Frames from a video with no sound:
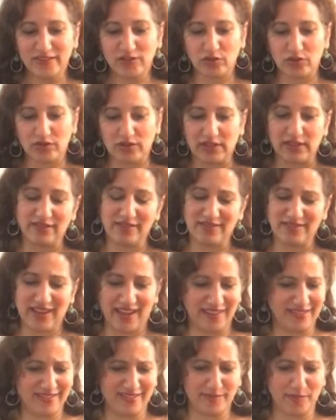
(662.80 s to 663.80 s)
or at least
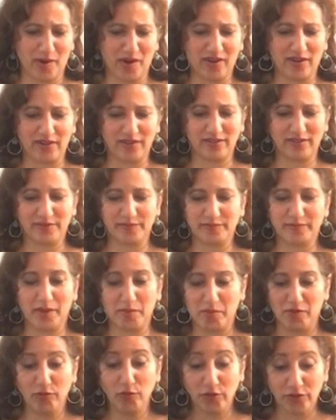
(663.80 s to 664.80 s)
as smart, or
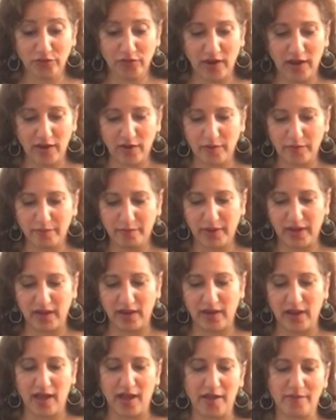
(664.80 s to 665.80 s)
maybe a fourth grader.
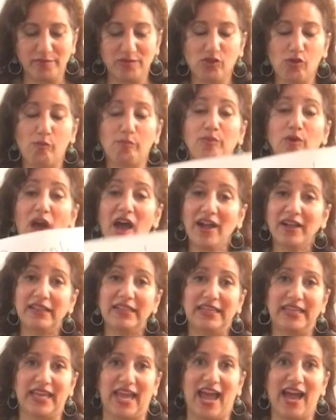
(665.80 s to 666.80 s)
But so
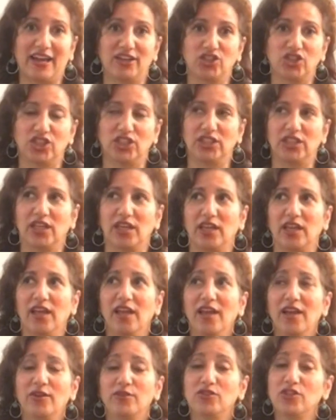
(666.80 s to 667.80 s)
broccoli actually,
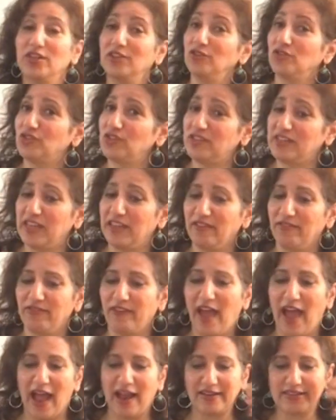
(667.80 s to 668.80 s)
which is an interesting
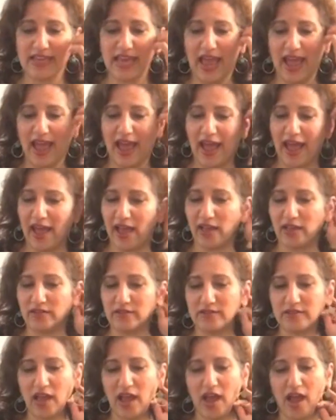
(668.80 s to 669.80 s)
fact,
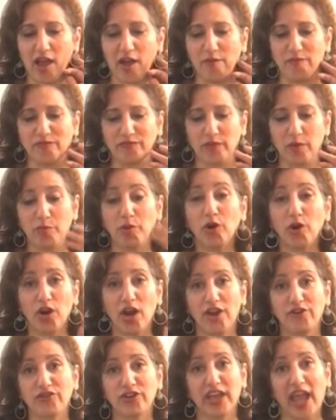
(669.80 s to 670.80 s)
has per
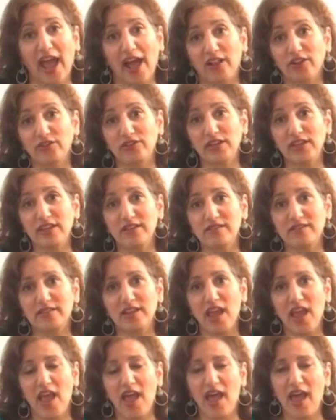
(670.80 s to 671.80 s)
100 calories,
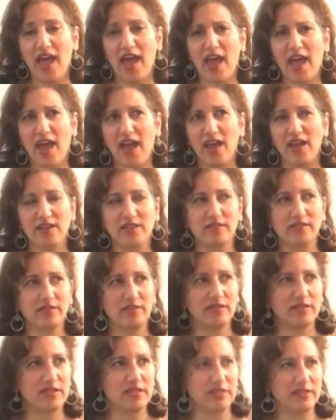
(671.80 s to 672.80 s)

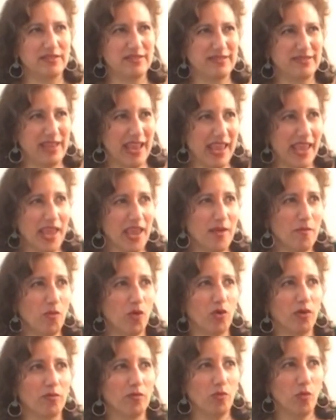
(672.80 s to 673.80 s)
has the same
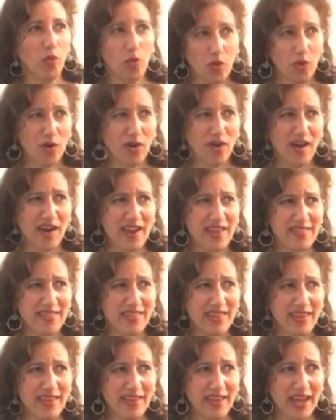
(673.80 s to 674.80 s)
or more, I
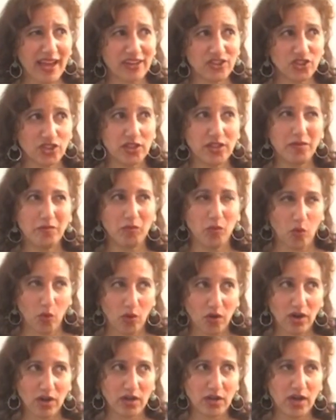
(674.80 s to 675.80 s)
think, actually
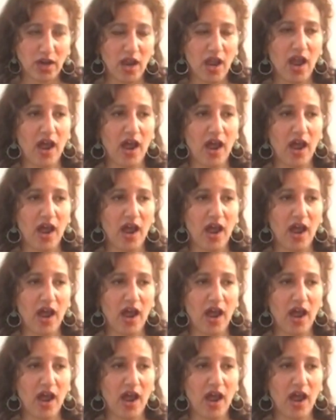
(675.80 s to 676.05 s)
more